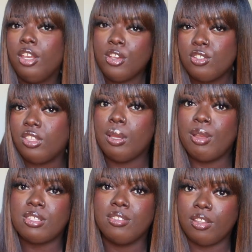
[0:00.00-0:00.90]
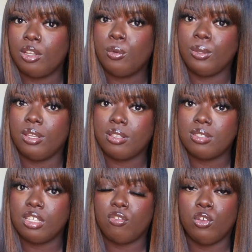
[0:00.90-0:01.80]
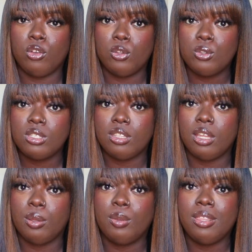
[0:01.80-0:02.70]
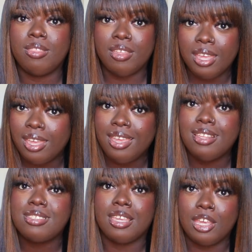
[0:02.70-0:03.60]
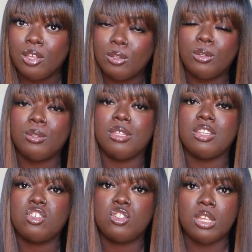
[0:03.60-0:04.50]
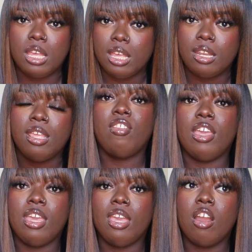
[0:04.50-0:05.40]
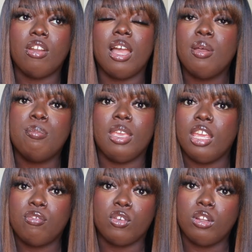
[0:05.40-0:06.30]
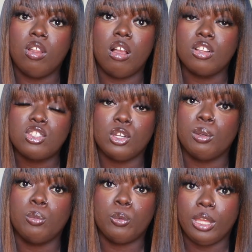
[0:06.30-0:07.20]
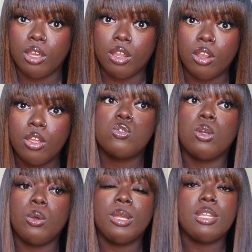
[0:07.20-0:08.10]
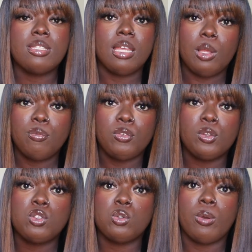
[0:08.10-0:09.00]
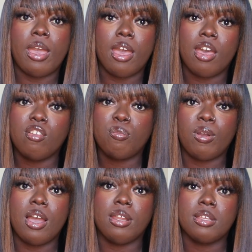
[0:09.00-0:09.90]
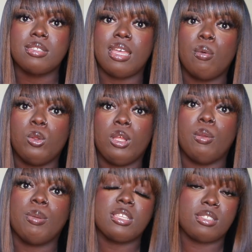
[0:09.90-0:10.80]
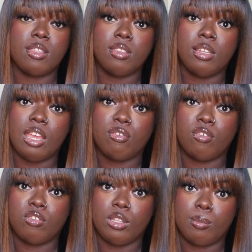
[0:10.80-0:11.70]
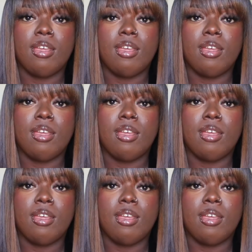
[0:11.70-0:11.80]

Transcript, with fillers: Here's the thing about synthetic wigs. If you're new to them, they tangle, they shed, they are not made for long-term wear. So it is helpful to have products that will help extend the life of them.